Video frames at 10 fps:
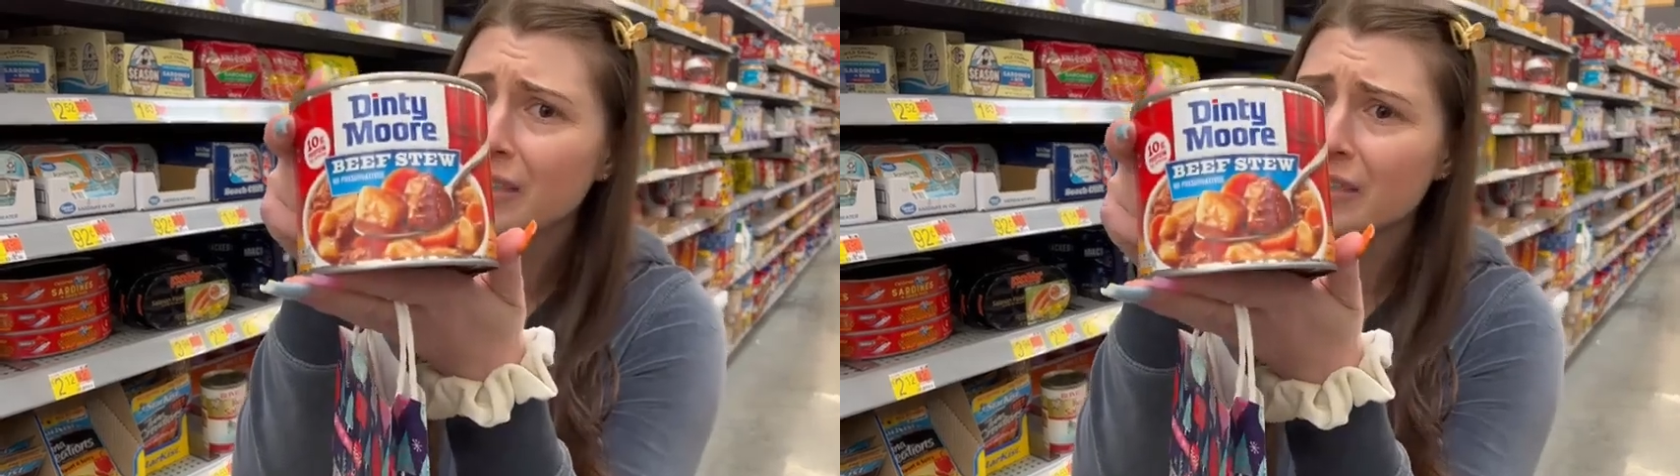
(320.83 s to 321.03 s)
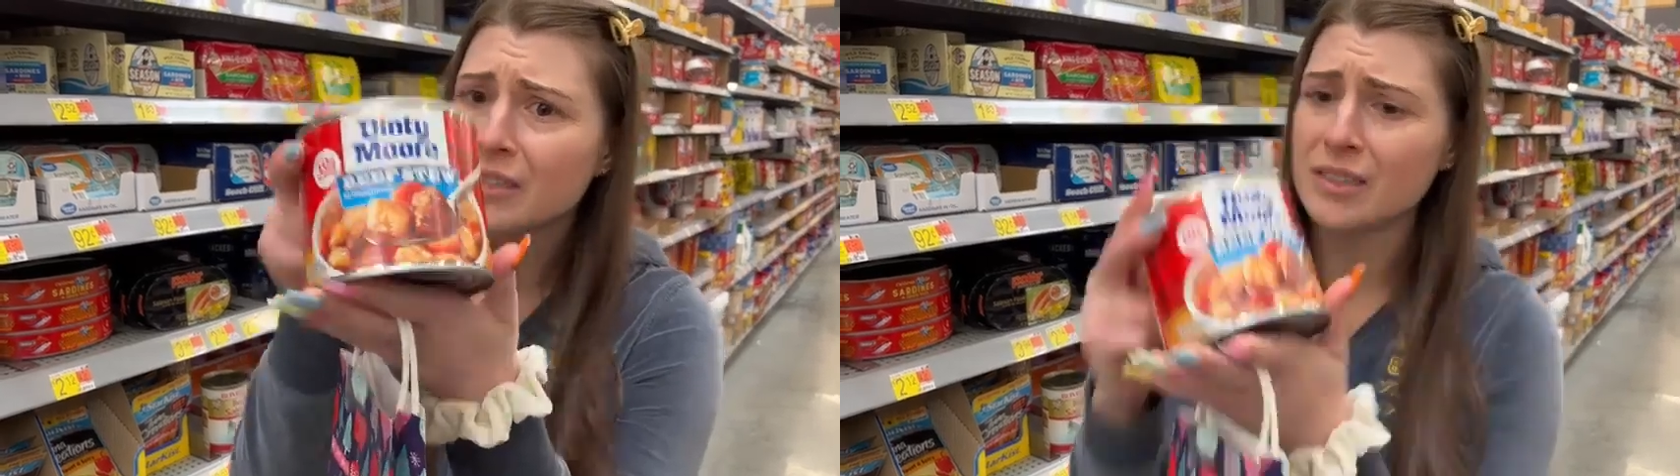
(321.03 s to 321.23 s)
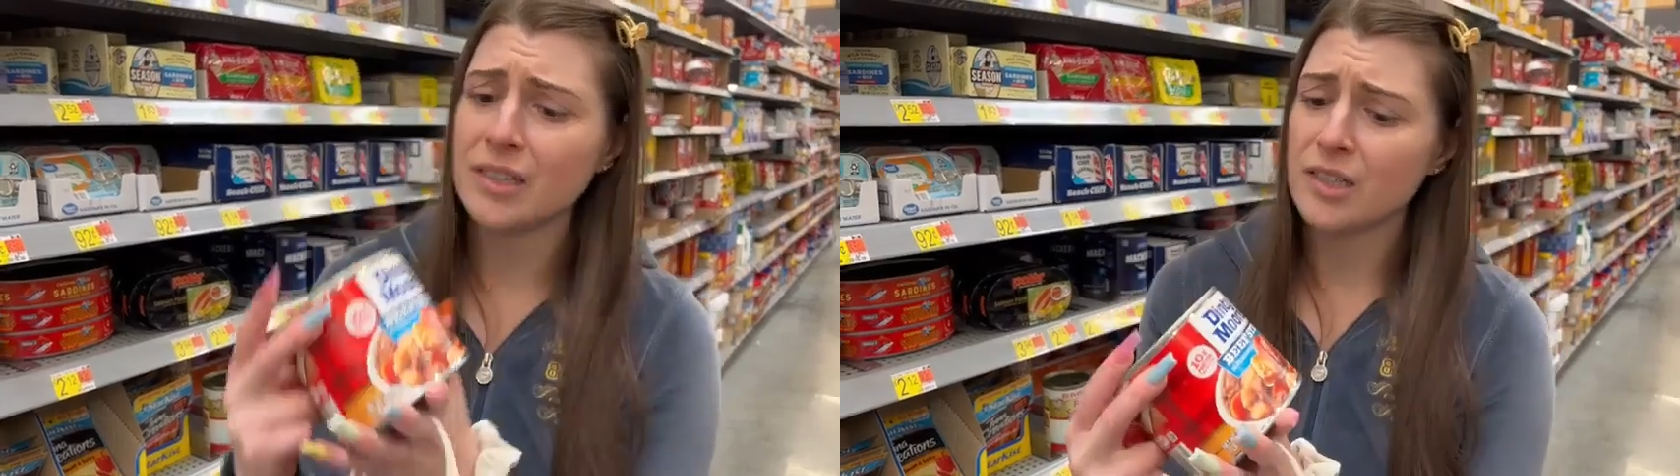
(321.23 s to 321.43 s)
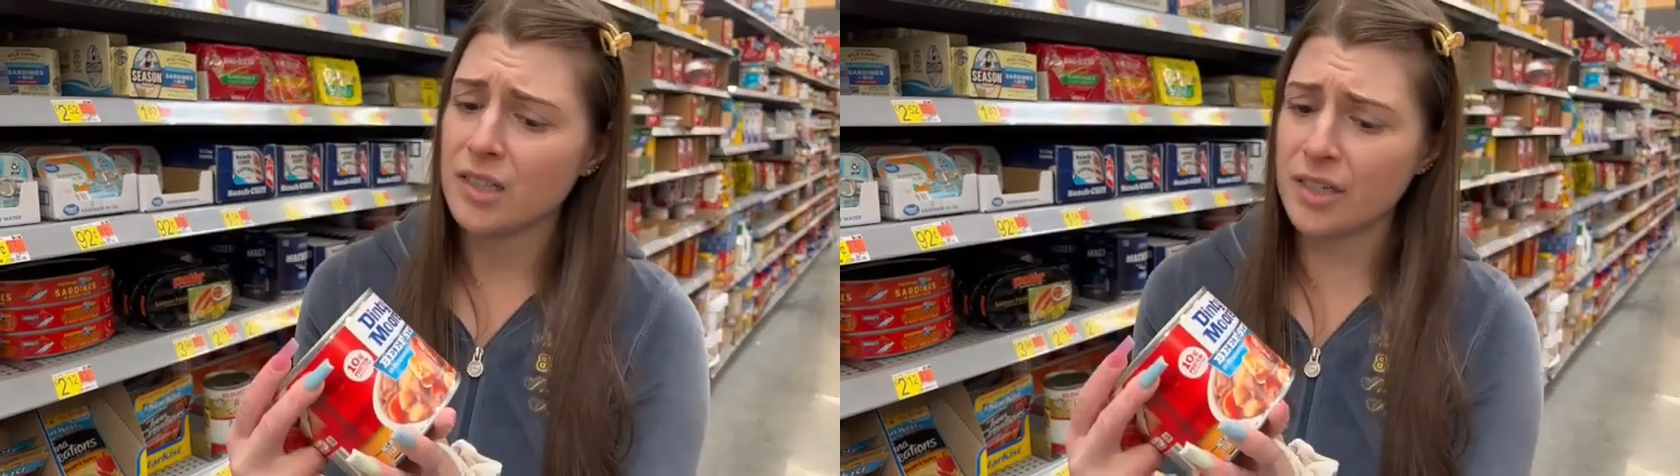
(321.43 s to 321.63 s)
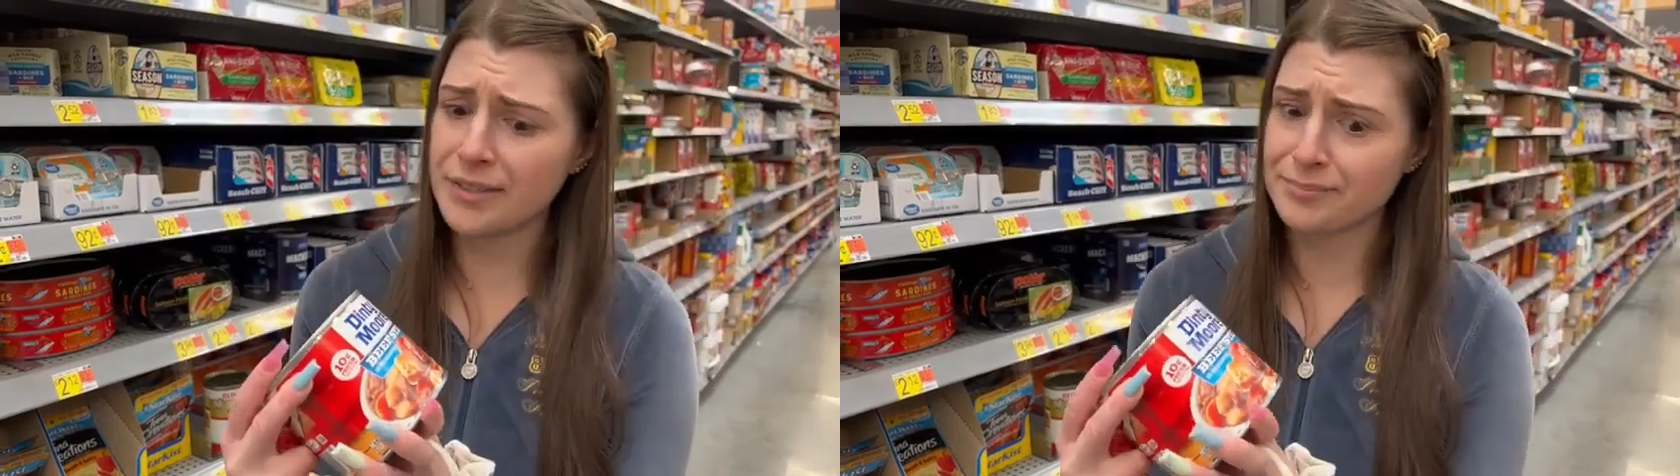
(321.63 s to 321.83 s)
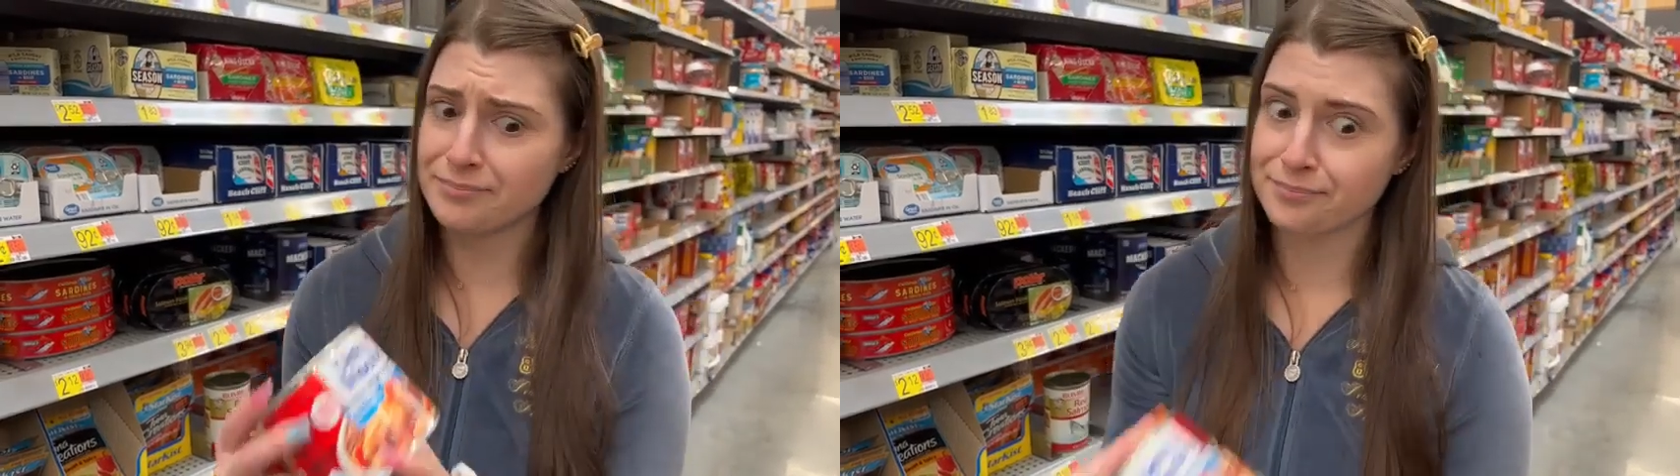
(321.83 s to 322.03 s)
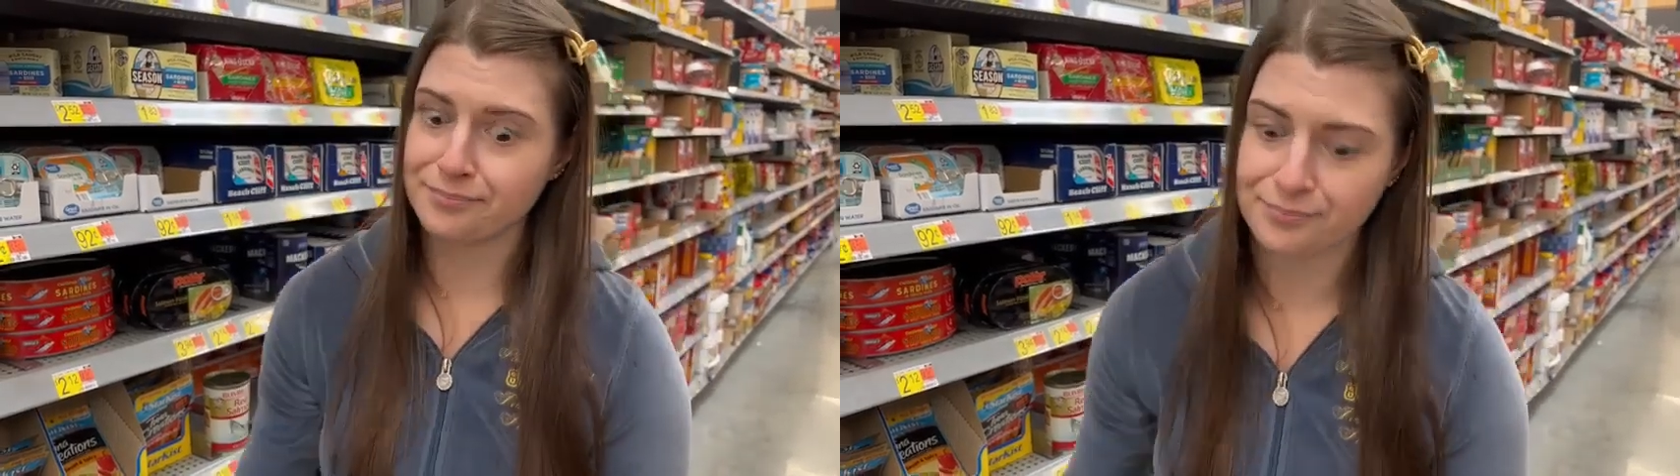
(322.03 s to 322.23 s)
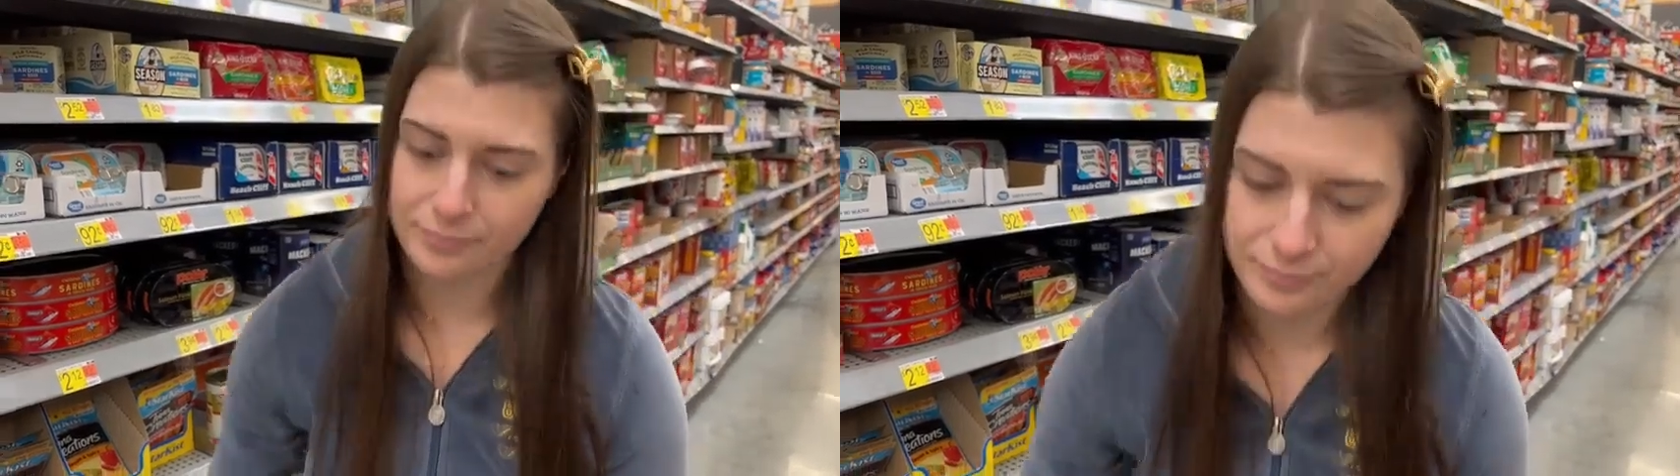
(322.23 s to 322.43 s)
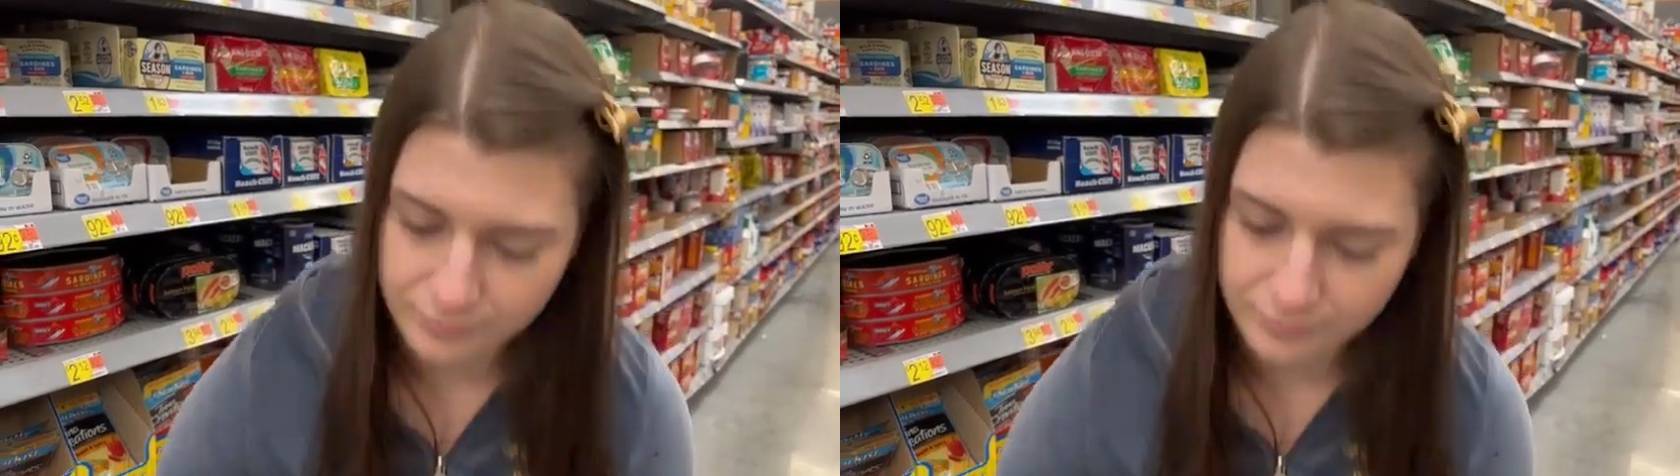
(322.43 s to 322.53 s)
Stop complaining, it looks good.